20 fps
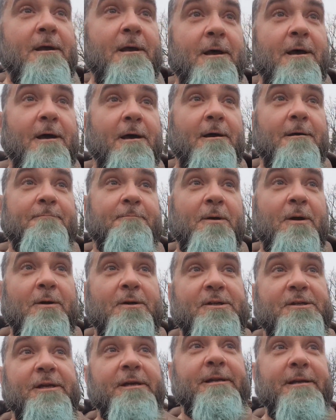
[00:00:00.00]

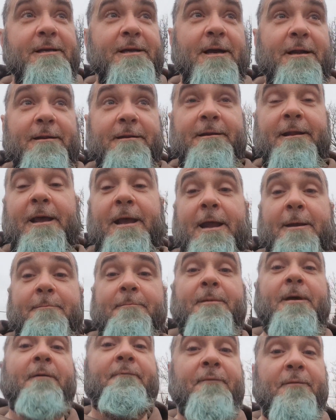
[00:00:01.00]
Park City got
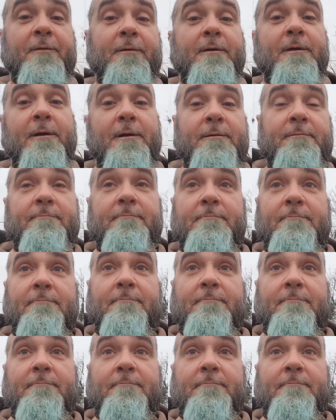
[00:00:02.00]
named after,